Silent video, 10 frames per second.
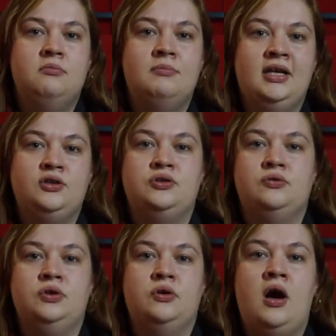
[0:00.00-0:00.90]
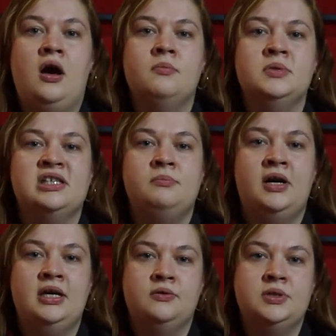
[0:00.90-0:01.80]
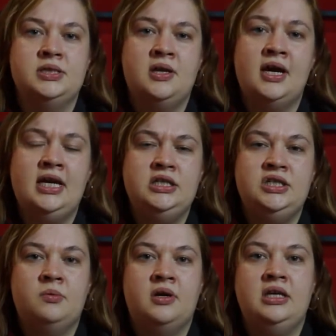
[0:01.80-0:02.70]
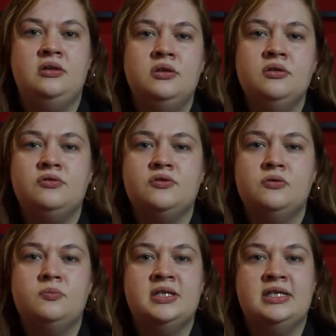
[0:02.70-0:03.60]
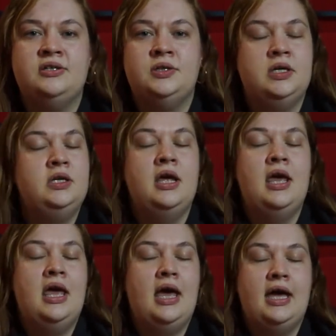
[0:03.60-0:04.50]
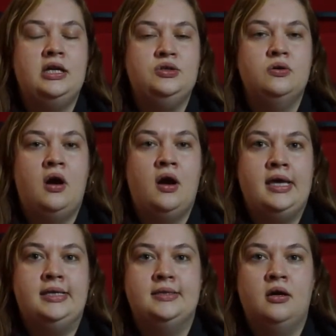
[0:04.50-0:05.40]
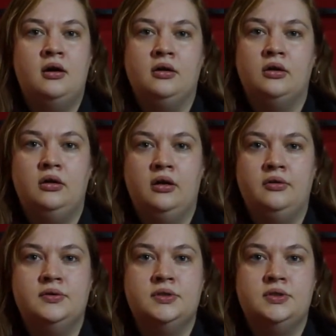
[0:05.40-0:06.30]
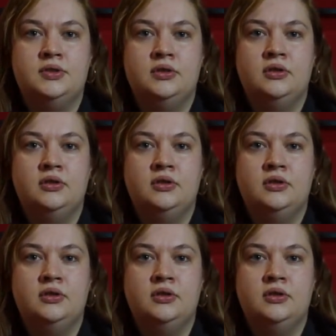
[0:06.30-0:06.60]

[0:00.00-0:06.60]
Make sure your arms are by your side, you are in neutral position and your eyes are closed.